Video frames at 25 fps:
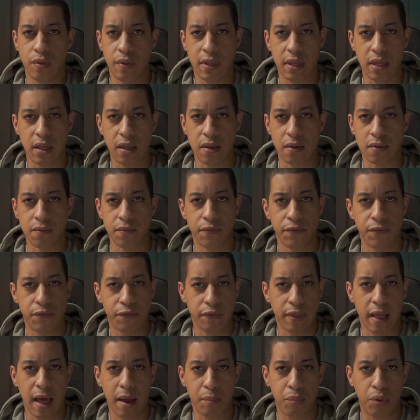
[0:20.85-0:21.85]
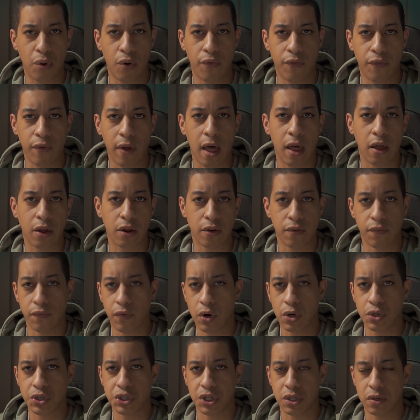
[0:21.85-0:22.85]
the flat profile
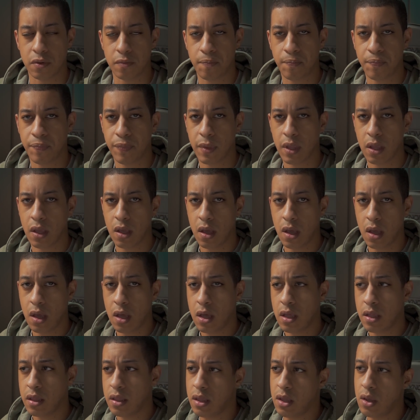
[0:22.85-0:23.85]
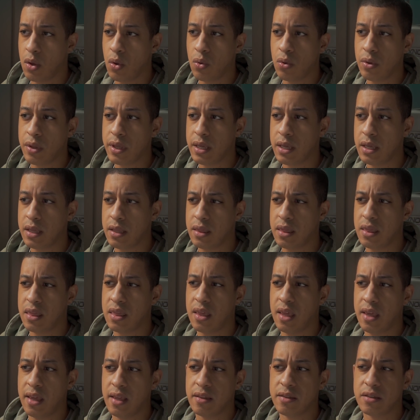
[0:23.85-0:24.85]
conversion. The only
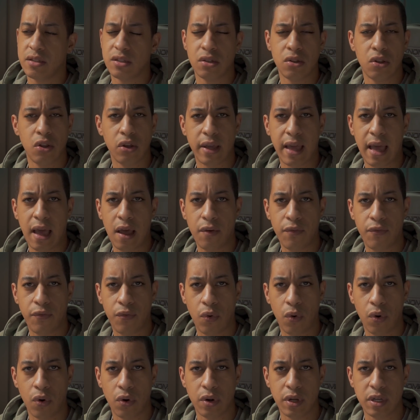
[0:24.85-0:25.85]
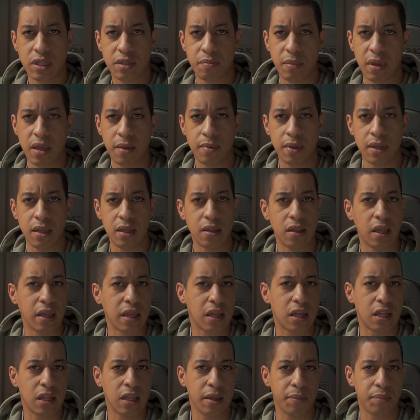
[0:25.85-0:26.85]
thing to look out for is maybe
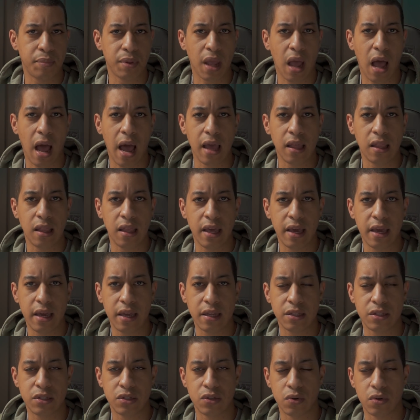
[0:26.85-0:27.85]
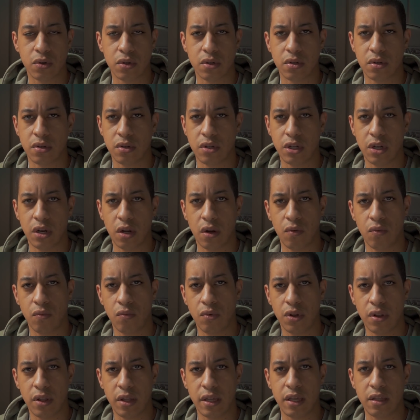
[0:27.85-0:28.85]
like clipped highlights or, you know,
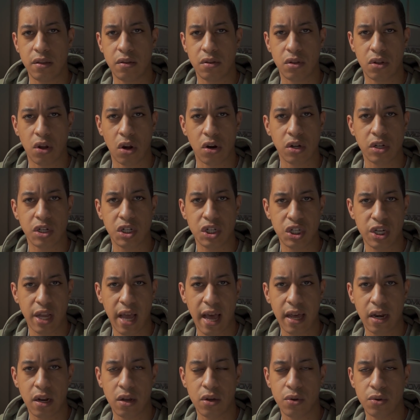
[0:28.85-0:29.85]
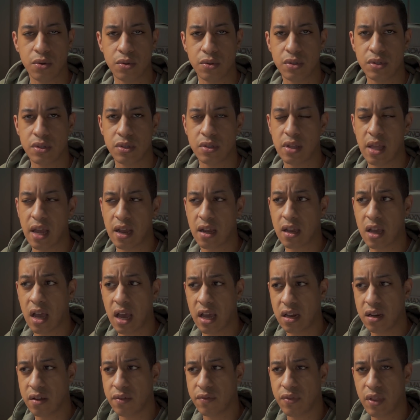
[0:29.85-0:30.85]
really dark shadows that
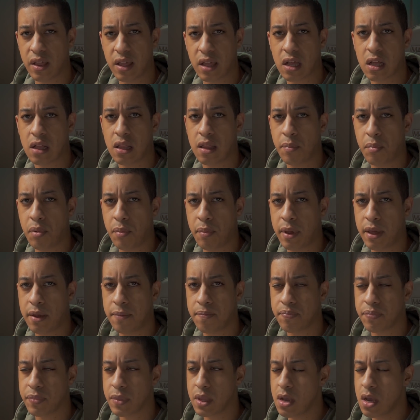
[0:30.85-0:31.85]
kind of like clip a bit.